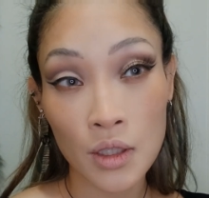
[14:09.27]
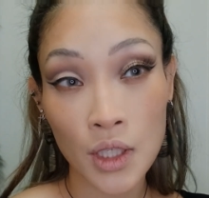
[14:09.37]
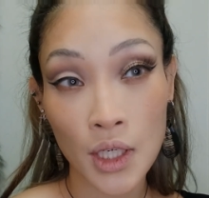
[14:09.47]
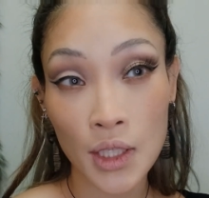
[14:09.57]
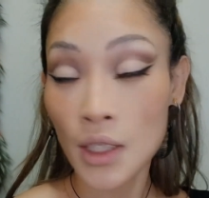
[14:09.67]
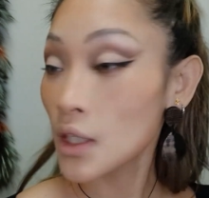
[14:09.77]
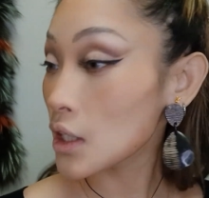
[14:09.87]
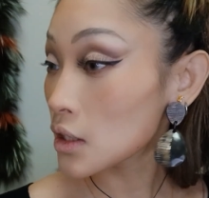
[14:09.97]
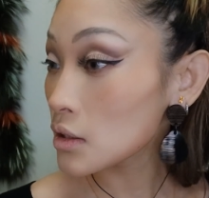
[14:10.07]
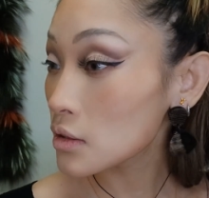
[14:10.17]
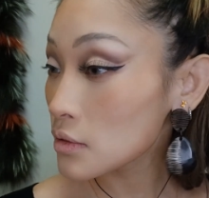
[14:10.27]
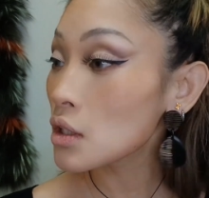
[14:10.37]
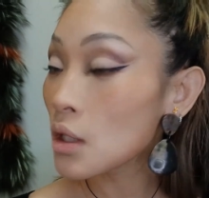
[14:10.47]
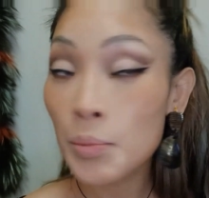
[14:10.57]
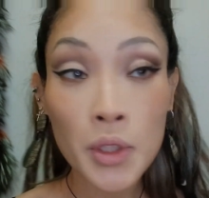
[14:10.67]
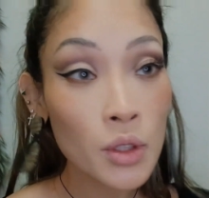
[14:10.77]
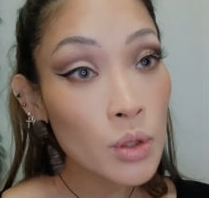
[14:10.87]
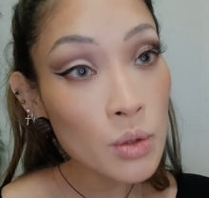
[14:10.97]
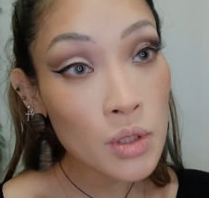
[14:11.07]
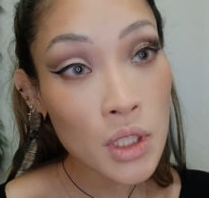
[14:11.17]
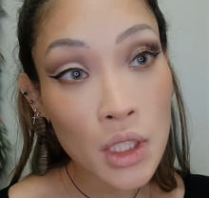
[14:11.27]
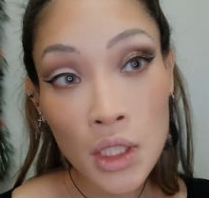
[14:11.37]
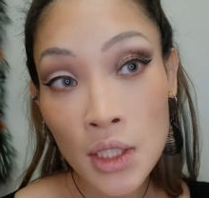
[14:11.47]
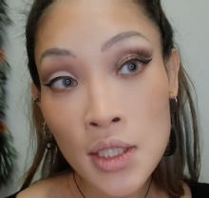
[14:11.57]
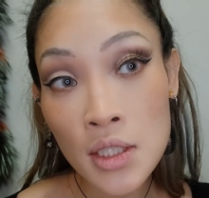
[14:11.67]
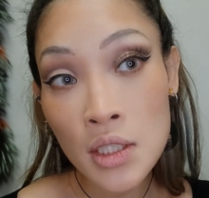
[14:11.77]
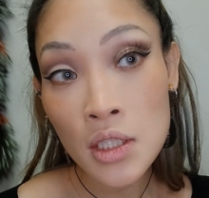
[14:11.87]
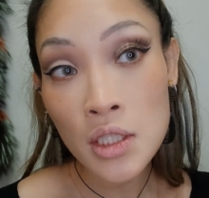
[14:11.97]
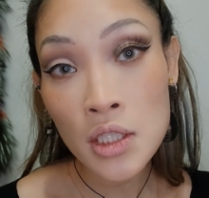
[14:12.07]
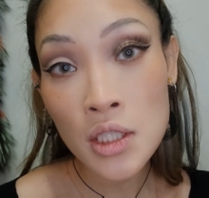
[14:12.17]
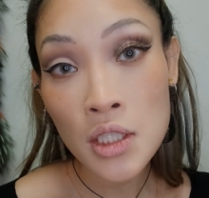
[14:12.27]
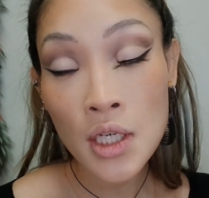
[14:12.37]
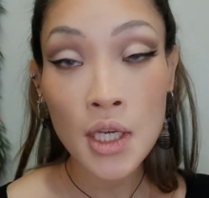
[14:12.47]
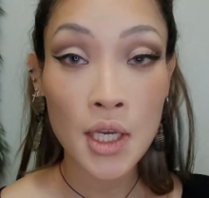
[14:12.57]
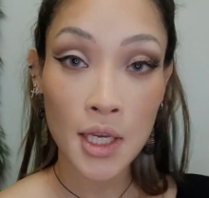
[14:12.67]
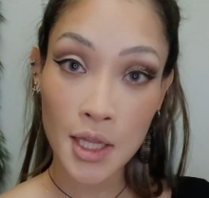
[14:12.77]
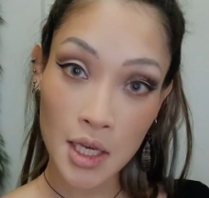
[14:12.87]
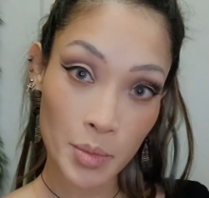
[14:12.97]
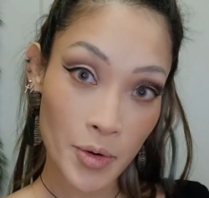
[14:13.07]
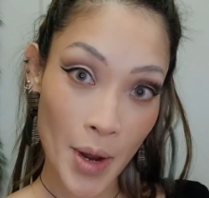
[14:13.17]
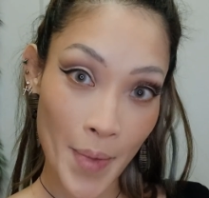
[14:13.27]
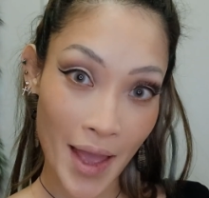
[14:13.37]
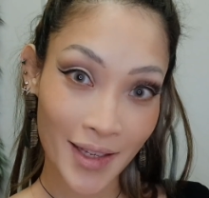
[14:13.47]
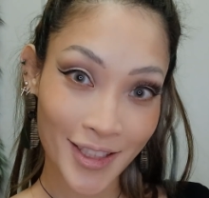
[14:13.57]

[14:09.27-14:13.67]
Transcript: Yeah, I like it, so I'm gonna use this. I'll be right back.